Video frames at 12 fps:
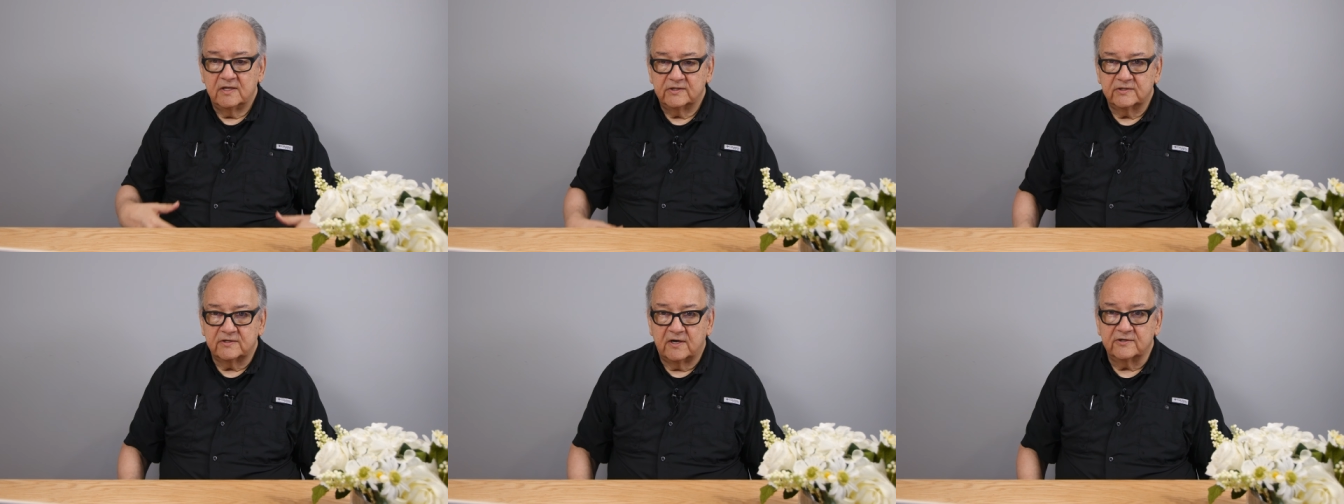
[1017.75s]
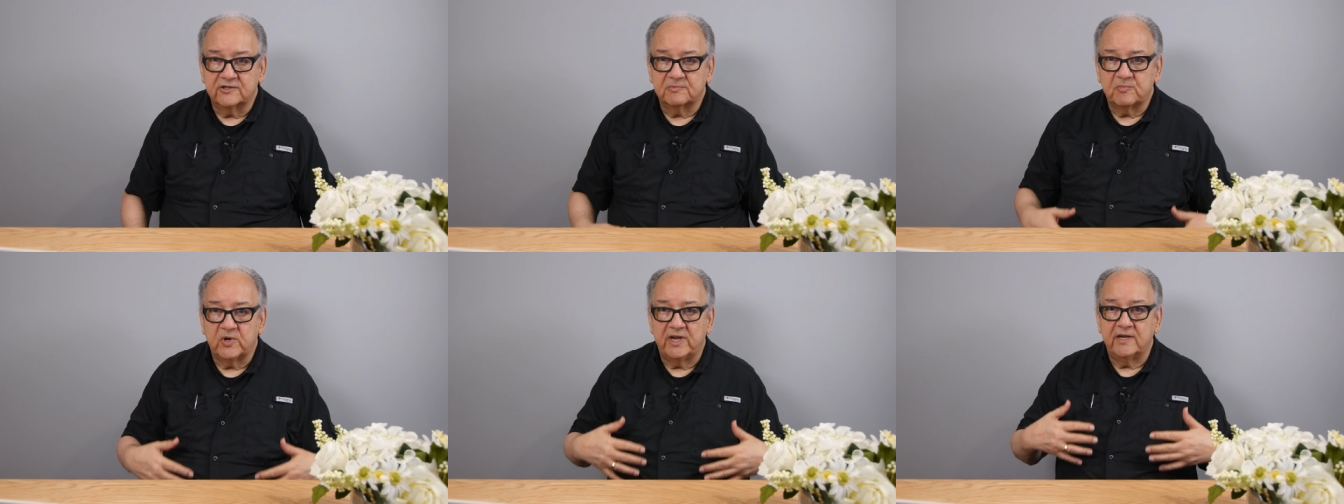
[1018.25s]
starts
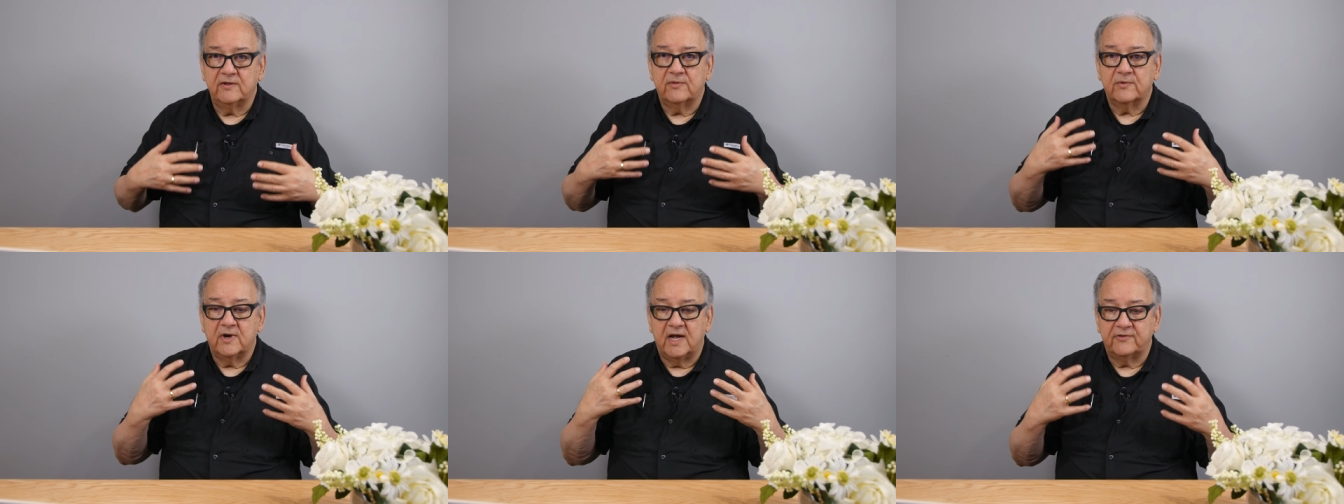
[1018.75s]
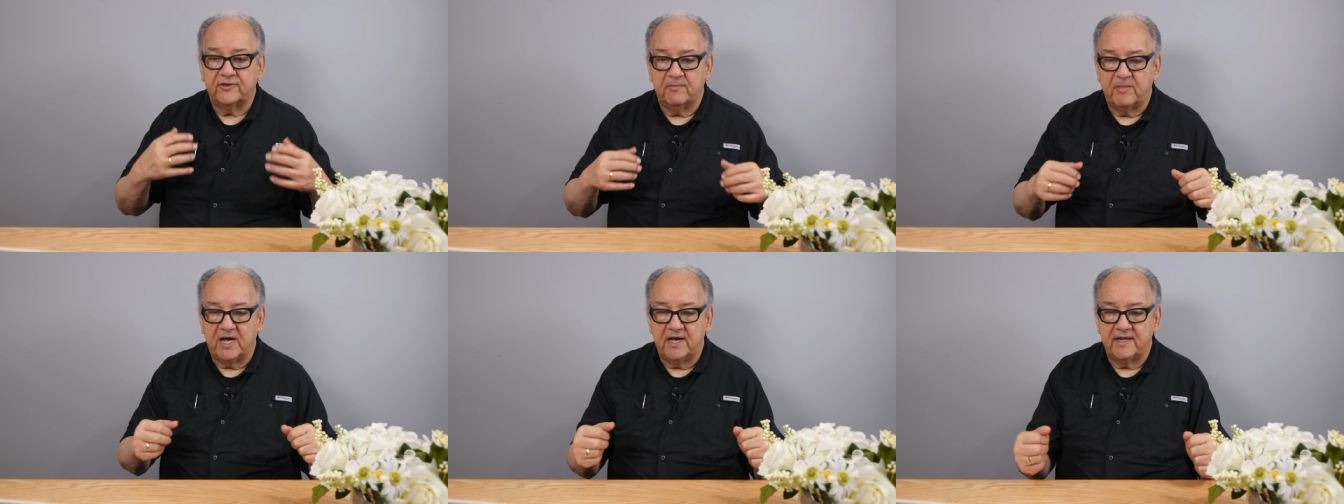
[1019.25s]
spreading throughout the
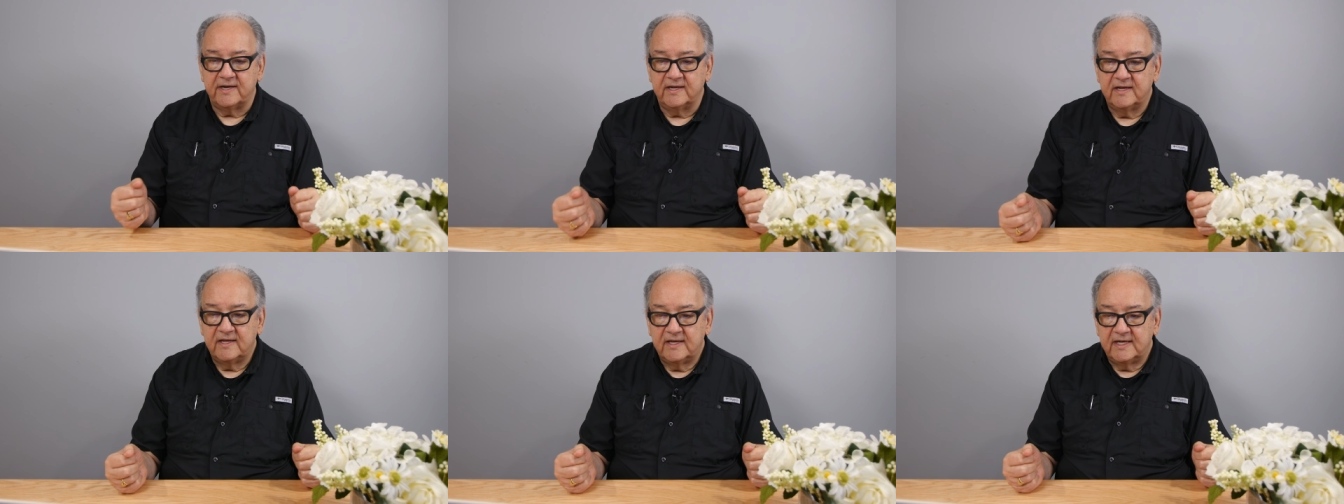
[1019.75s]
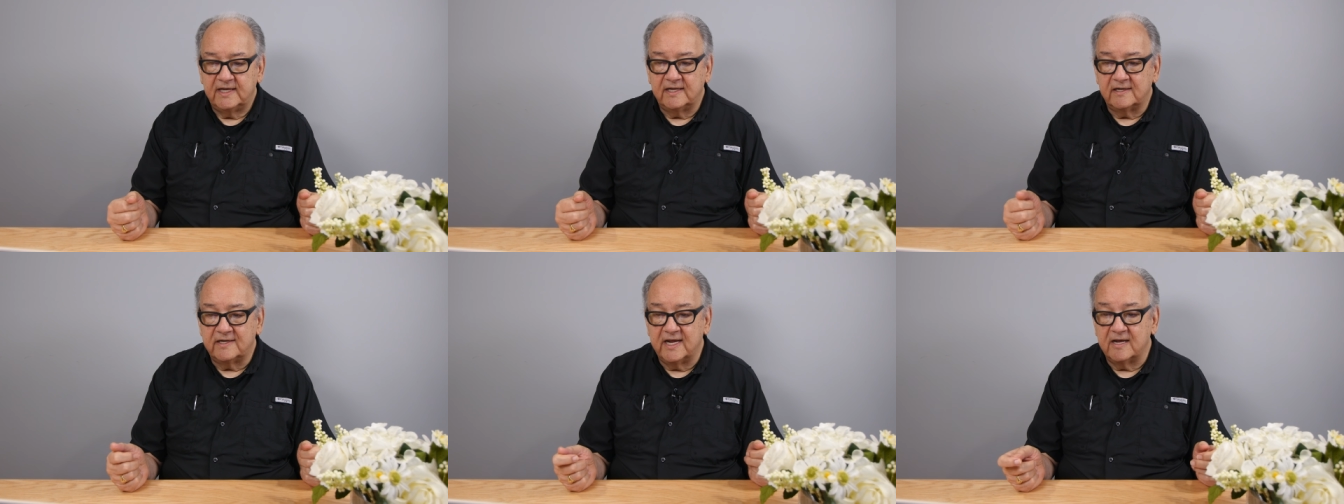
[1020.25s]
body
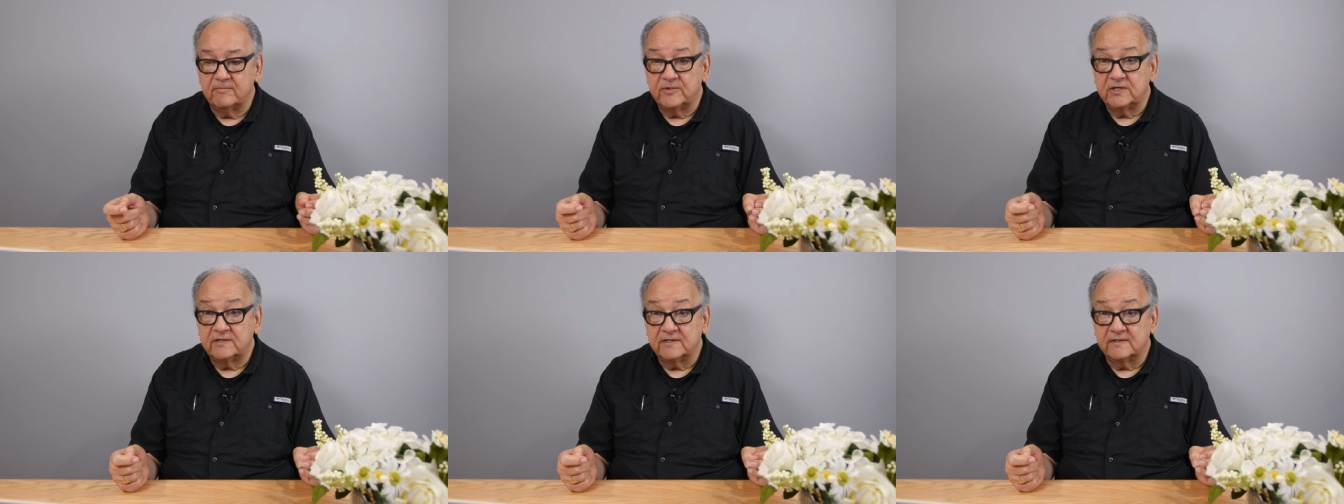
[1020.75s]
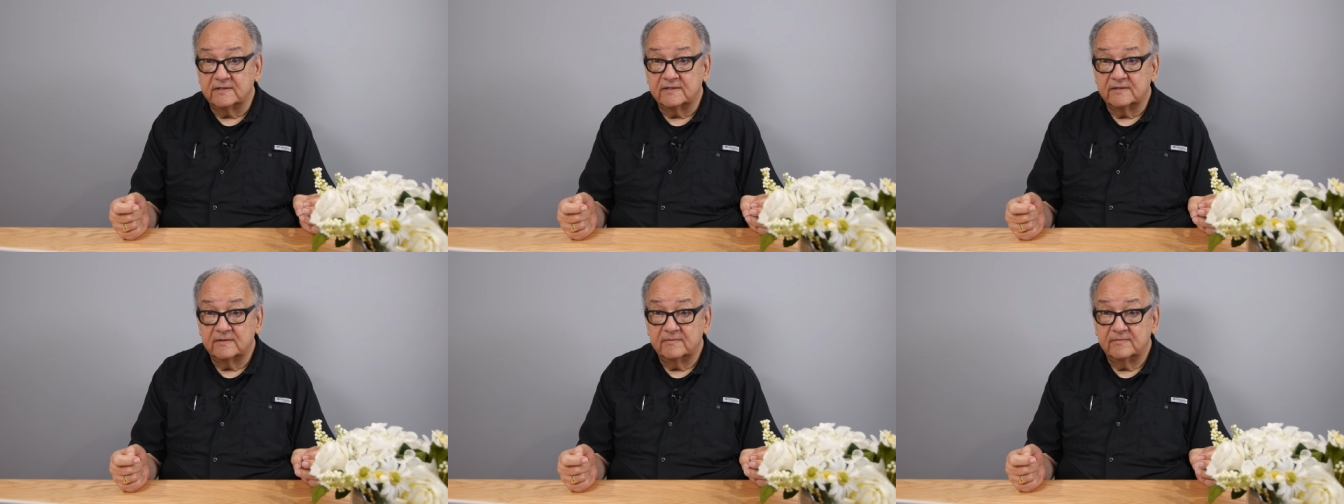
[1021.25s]
and
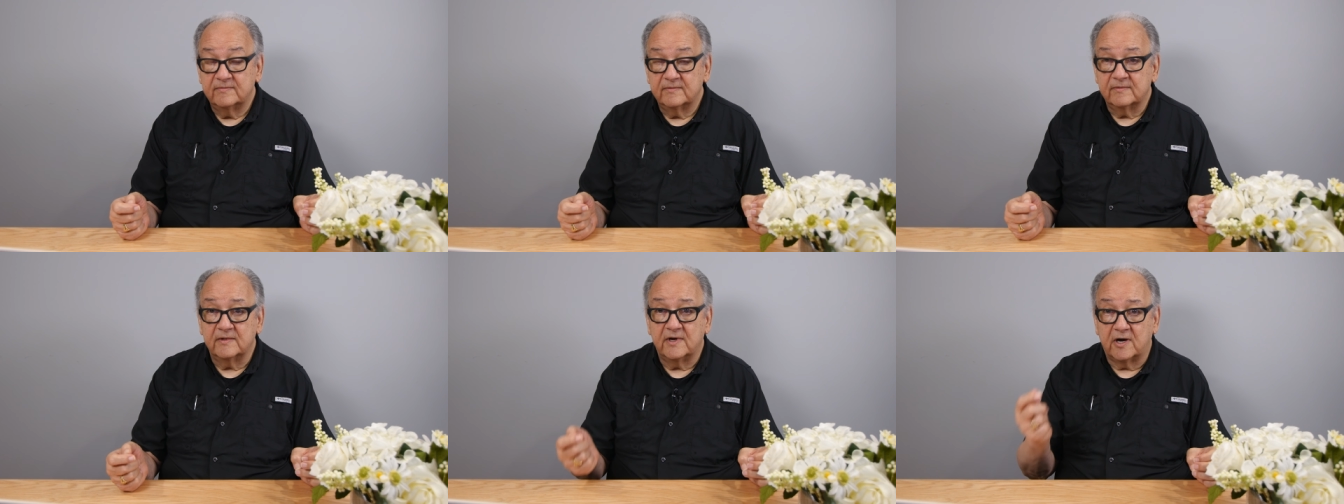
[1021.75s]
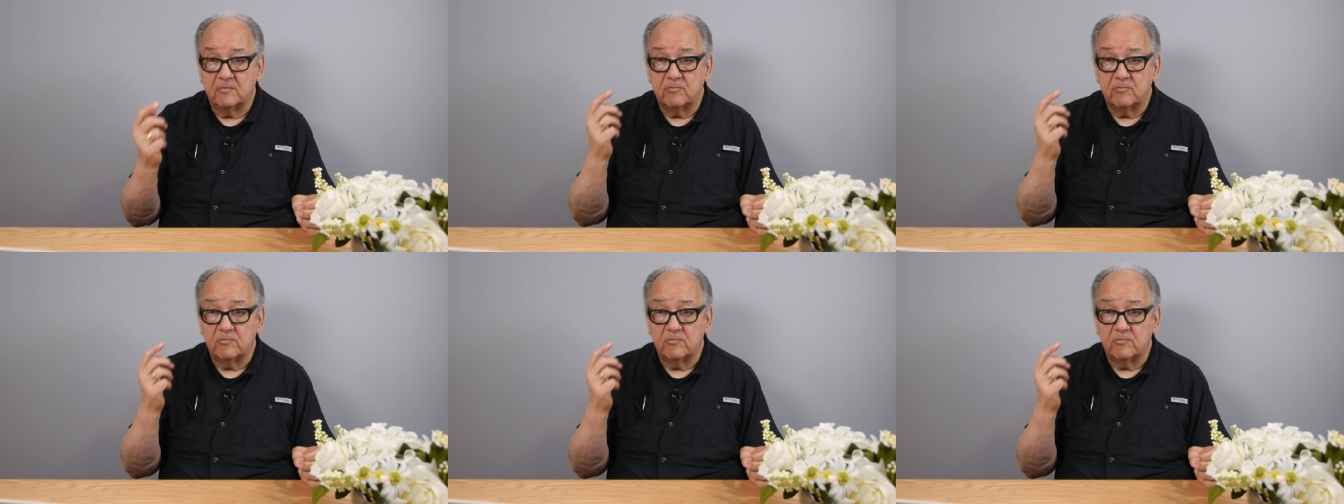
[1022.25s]
damages our